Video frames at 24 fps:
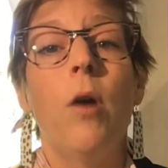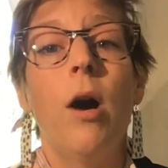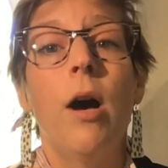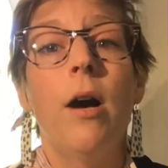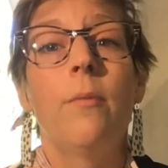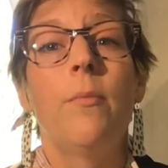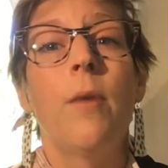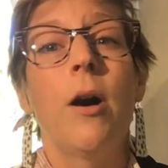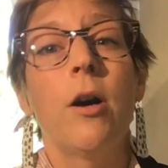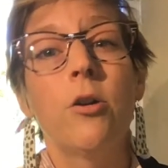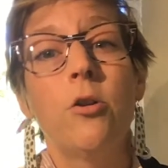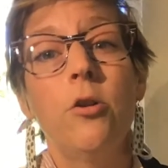
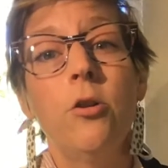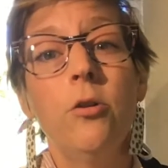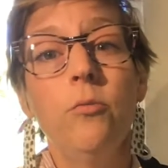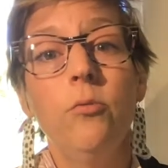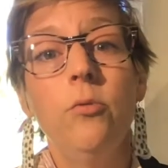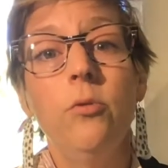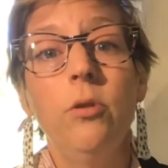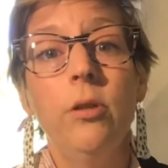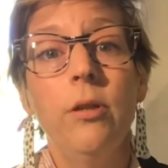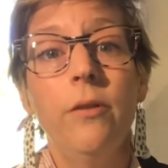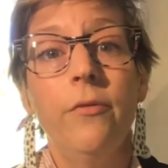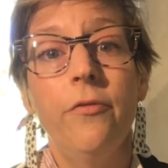A good
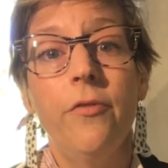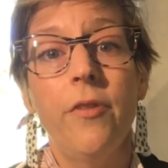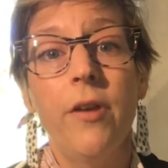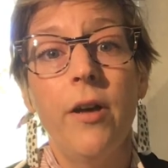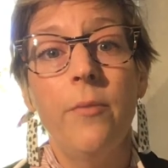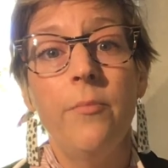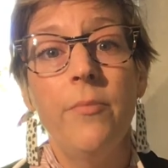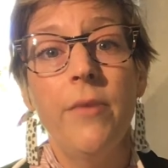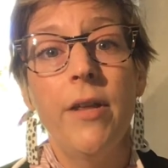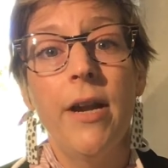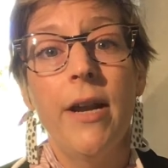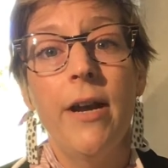rule of
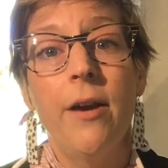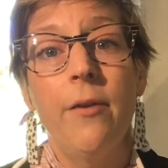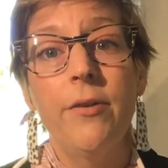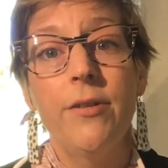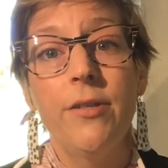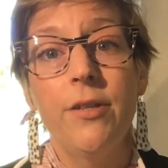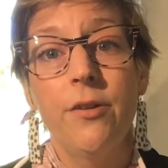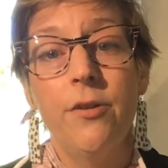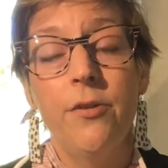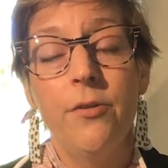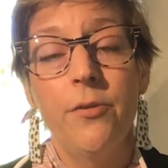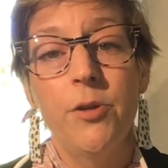thumb that I
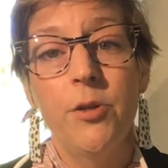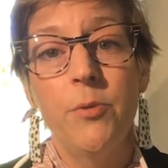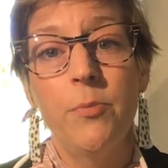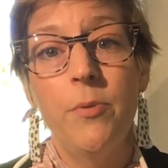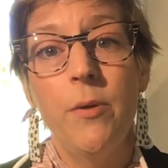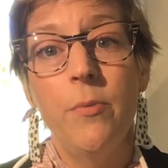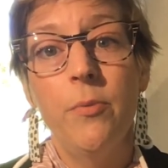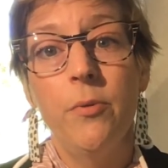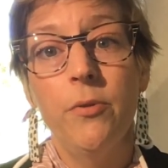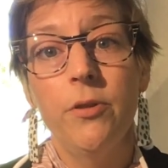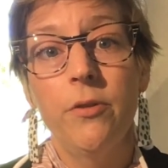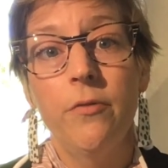always encourage
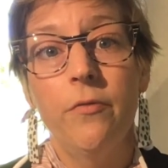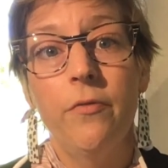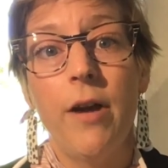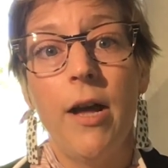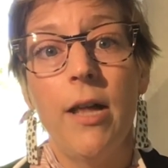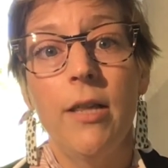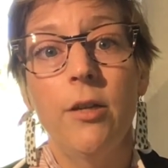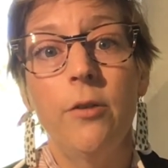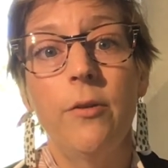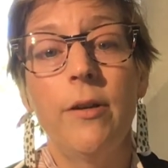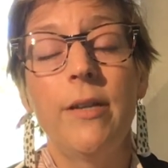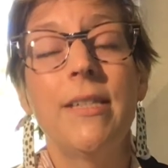people to
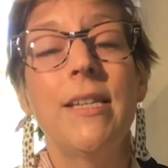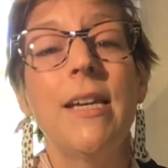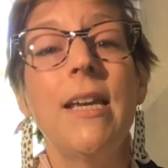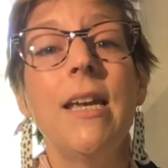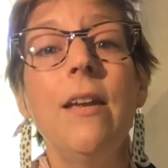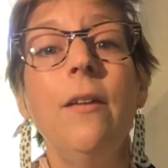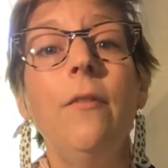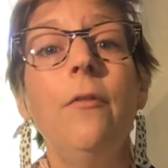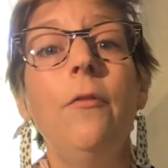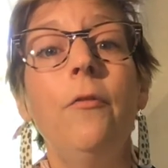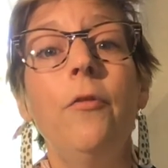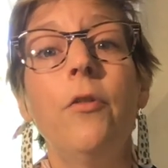follow is,
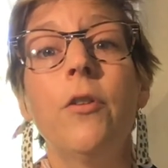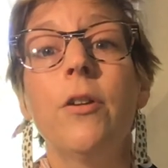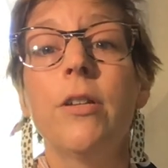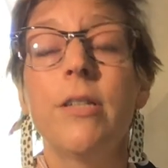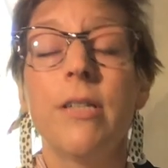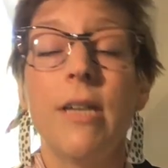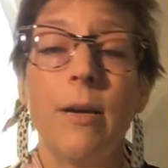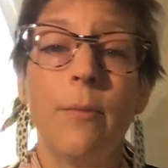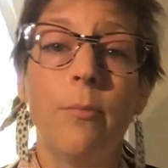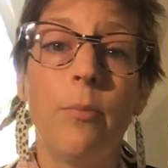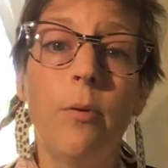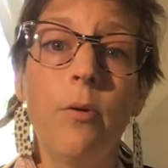if, for
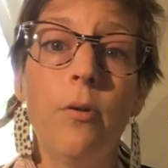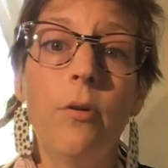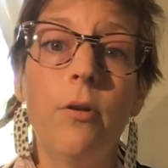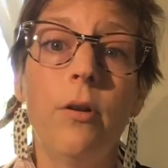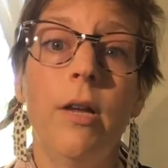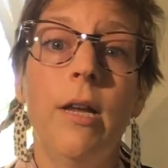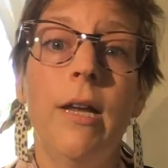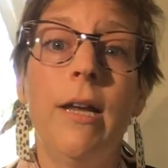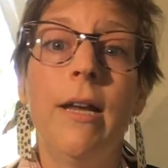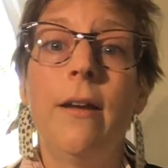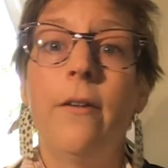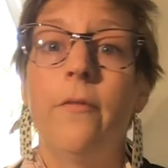
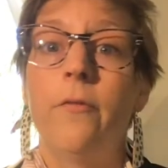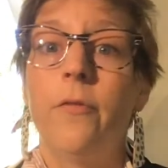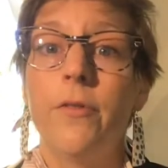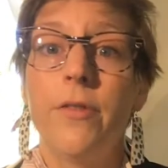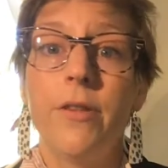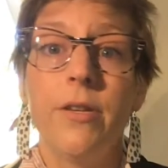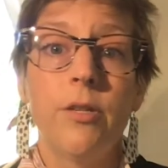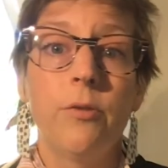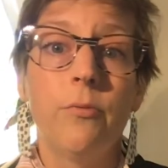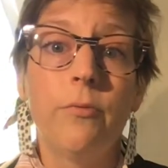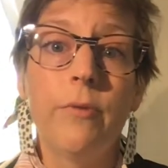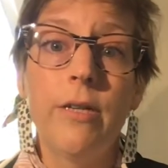example, for
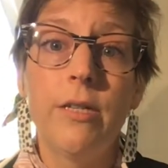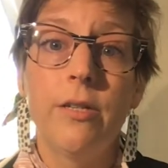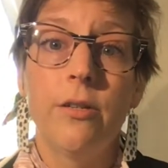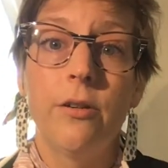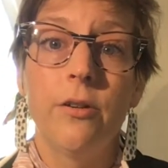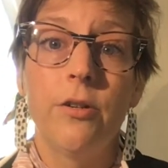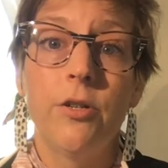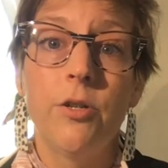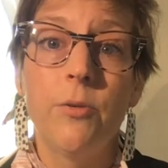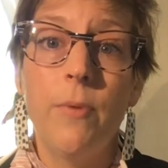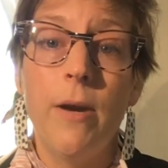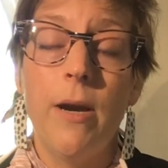this
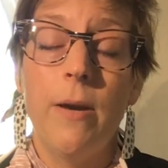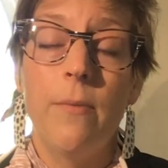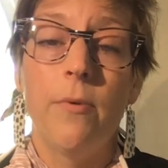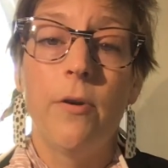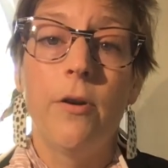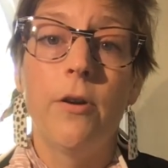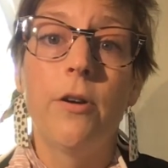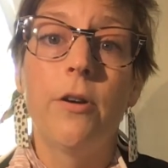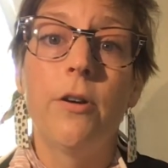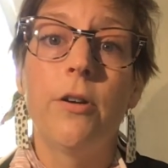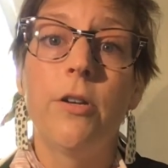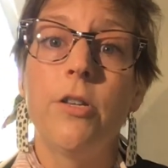research
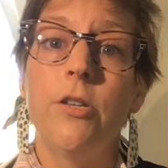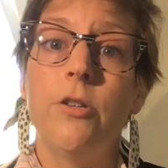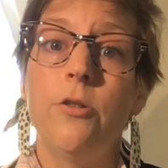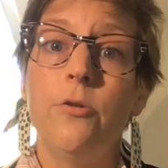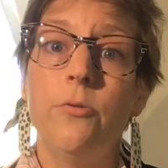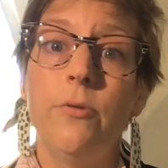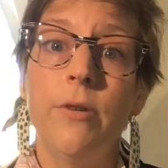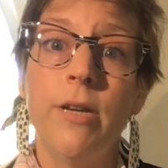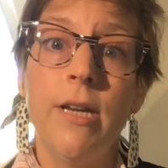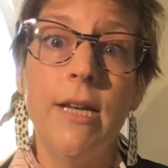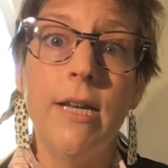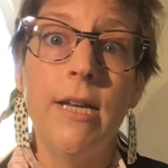paper,
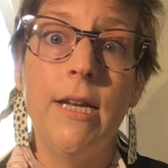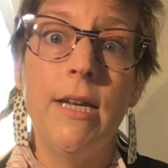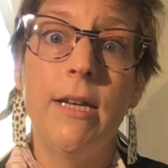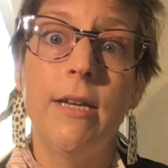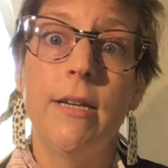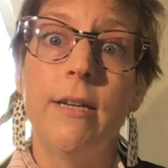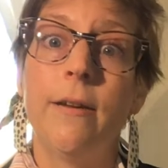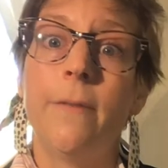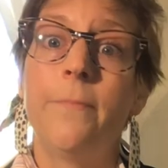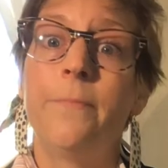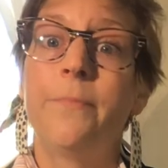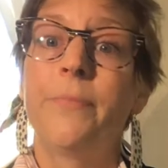you need